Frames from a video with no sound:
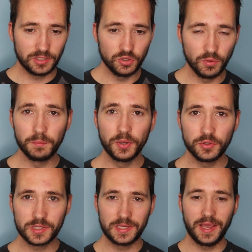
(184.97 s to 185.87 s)
to
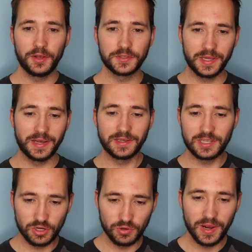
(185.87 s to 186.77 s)
boost sales and
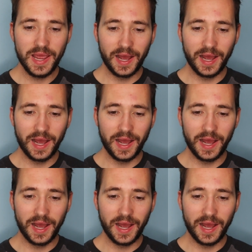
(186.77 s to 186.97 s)
to,